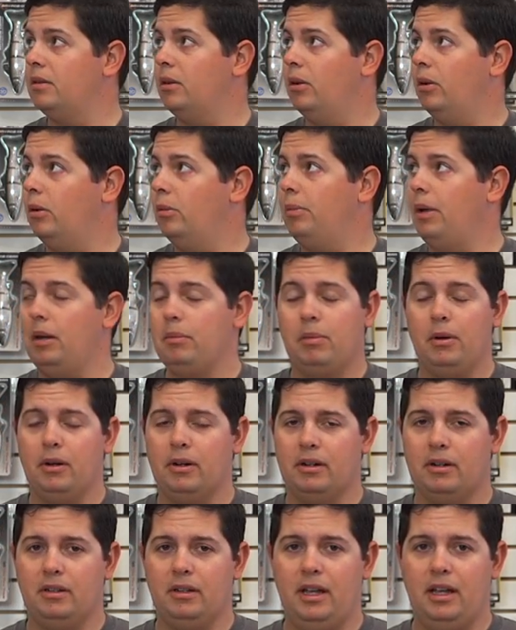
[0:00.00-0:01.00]
a whole Ben
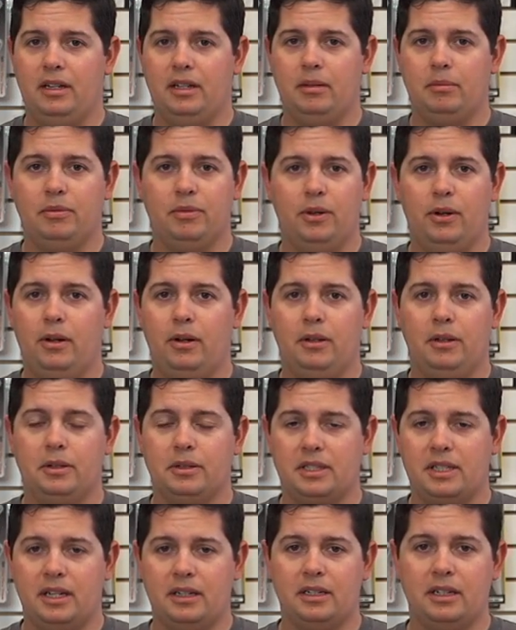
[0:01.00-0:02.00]
Parker lined up for all
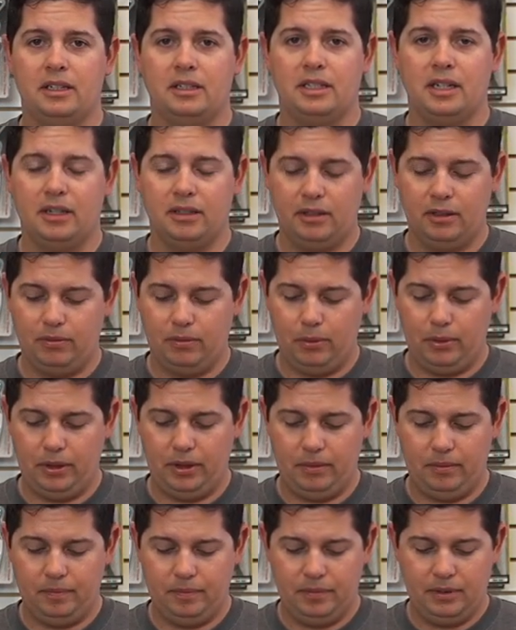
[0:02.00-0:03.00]
those techniques out there for
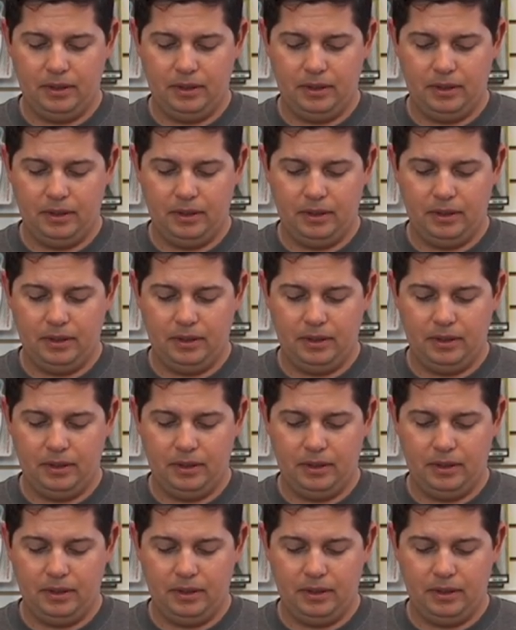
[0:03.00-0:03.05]
you.